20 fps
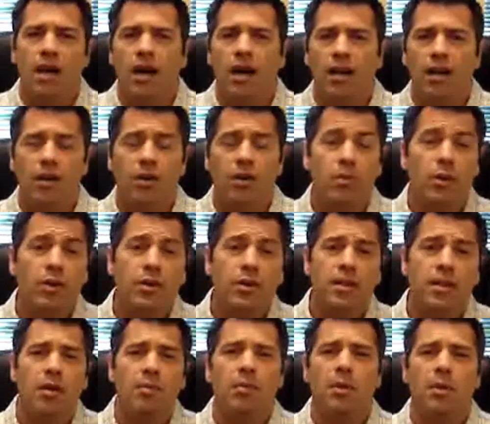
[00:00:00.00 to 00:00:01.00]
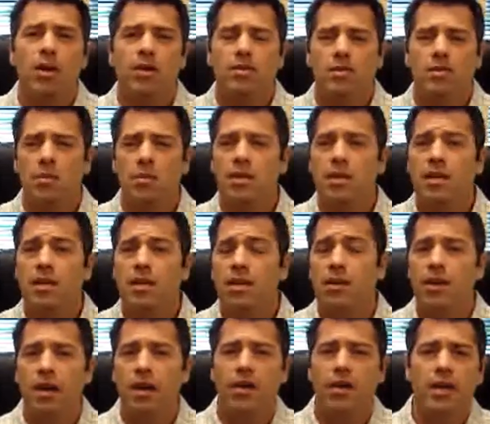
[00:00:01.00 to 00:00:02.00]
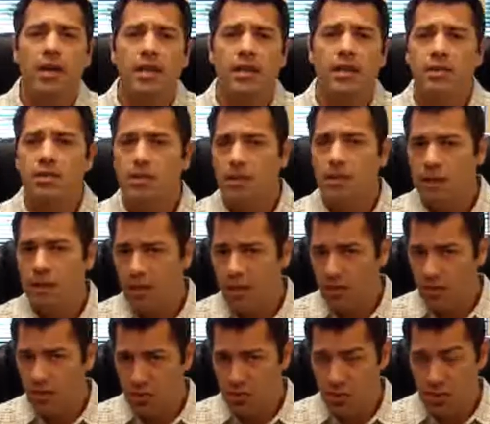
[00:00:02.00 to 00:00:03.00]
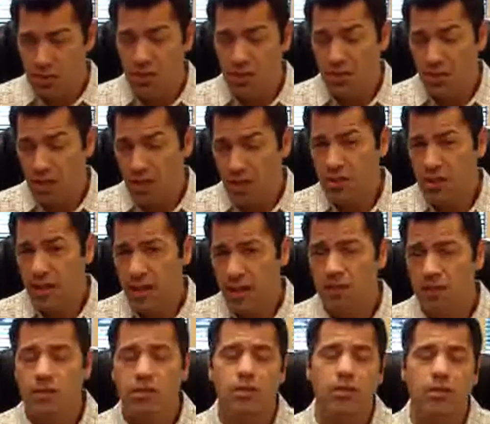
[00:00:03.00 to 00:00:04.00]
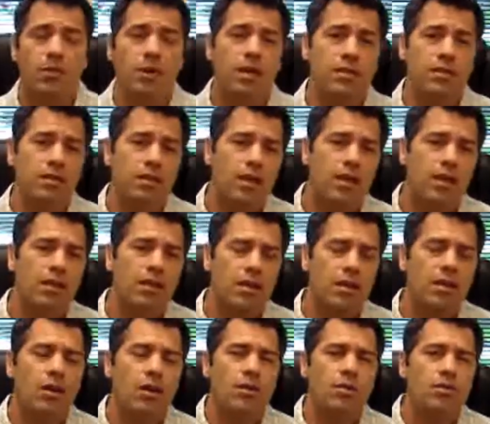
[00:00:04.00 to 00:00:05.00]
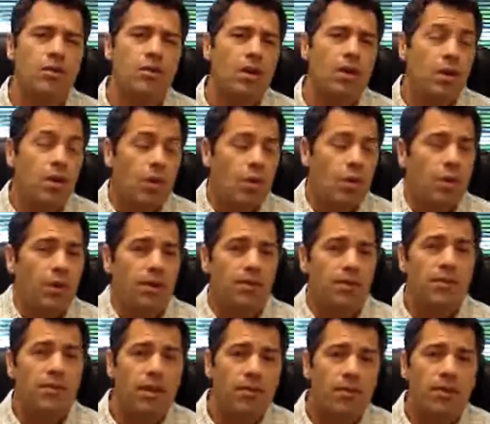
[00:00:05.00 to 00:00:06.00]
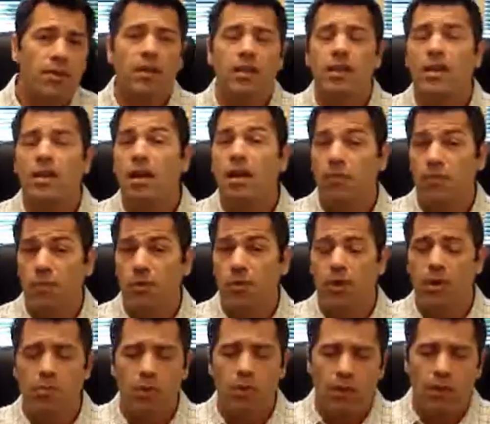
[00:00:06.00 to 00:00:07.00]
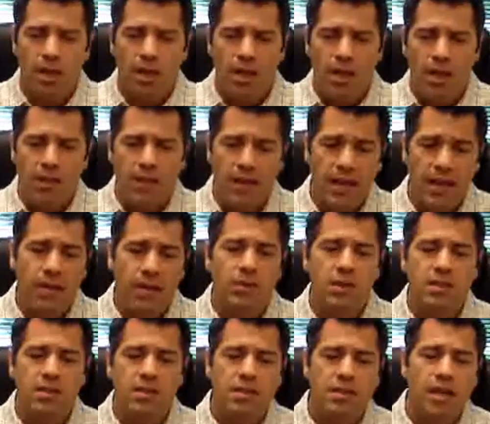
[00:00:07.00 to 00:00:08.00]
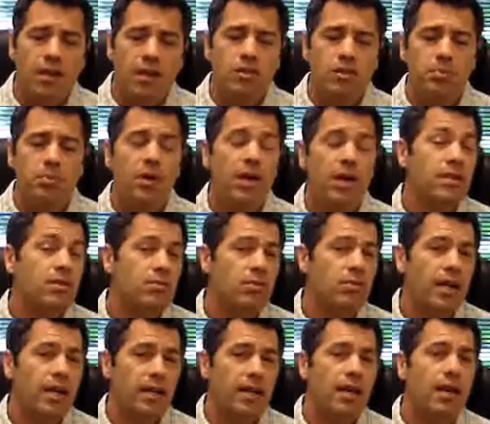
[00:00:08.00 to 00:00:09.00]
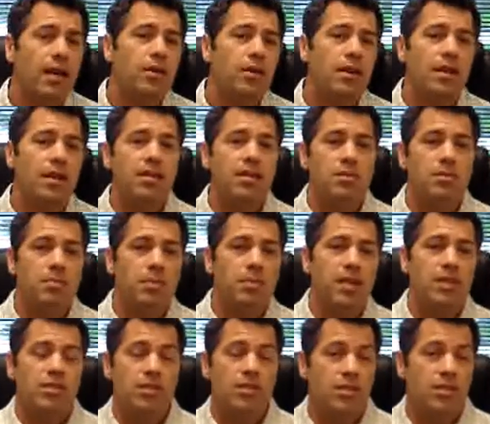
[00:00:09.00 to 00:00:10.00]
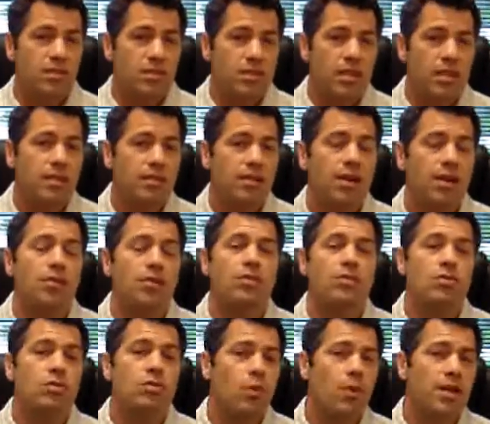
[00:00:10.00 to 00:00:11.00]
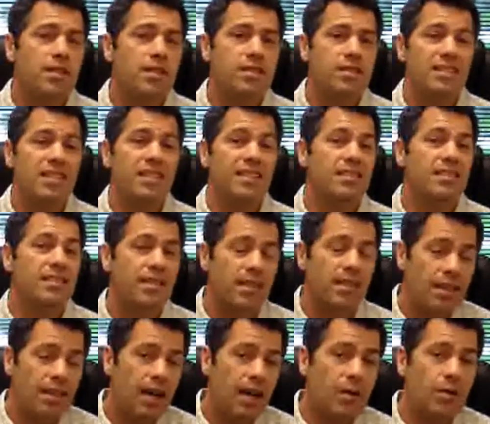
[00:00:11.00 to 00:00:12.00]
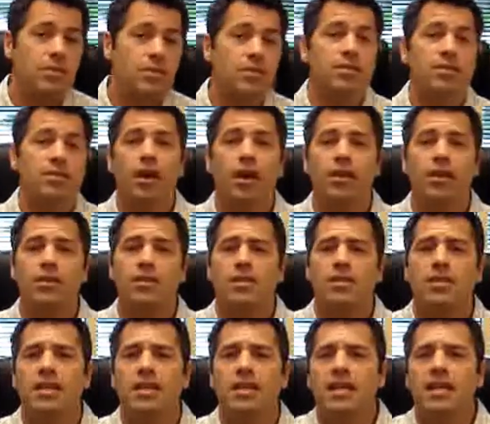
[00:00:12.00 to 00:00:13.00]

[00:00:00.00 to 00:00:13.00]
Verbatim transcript: uh, Corona Del Mar, some of the other areas that are adjacent to us along the coast we're definitely affordable. The average sales price right now in Huntington Beach is $626,000.